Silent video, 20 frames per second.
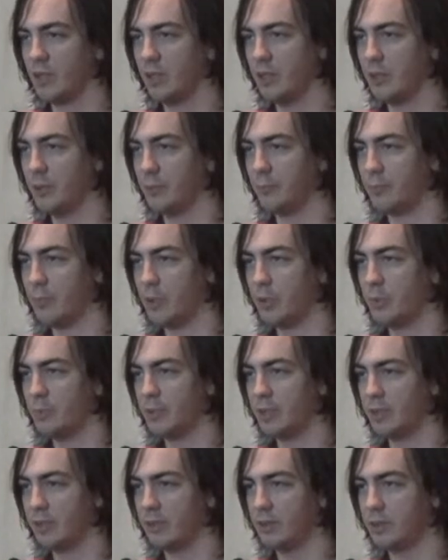Oh,
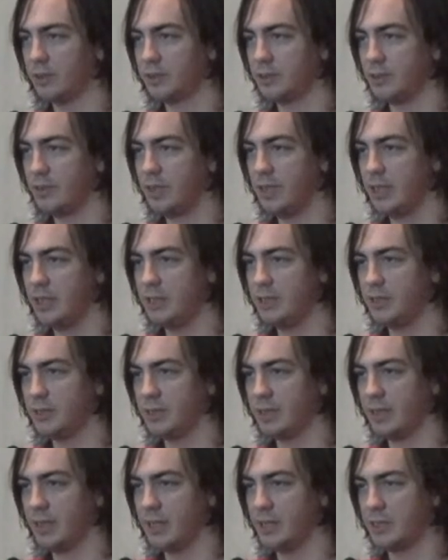Pokemon also get easier
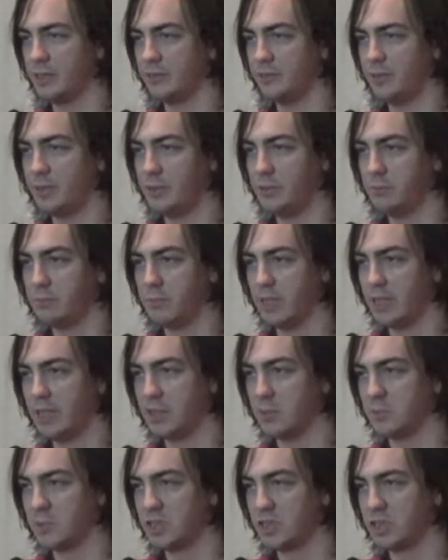to catch if you make
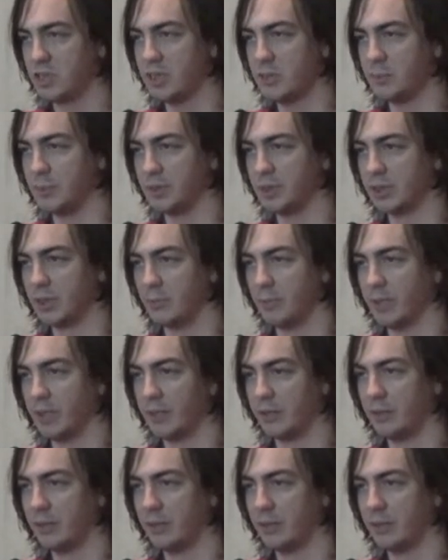them sleep or something,